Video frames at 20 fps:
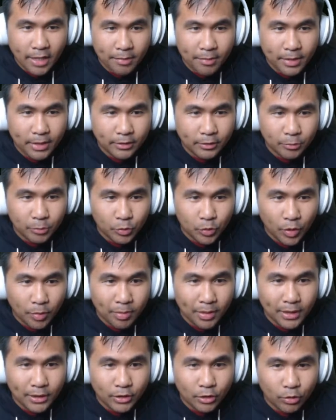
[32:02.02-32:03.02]
be a, some sort of
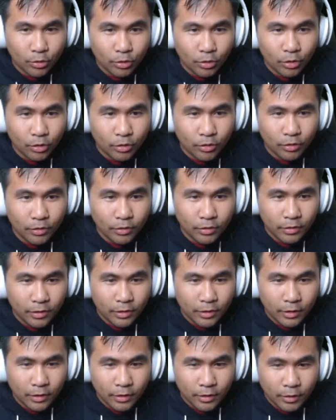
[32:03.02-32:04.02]
puzzle.
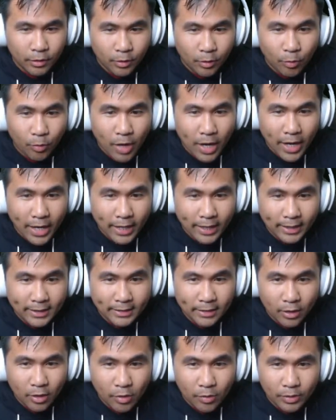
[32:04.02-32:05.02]
Why is
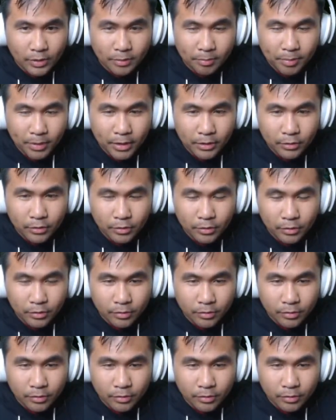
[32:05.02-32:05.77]
it always a puzzle?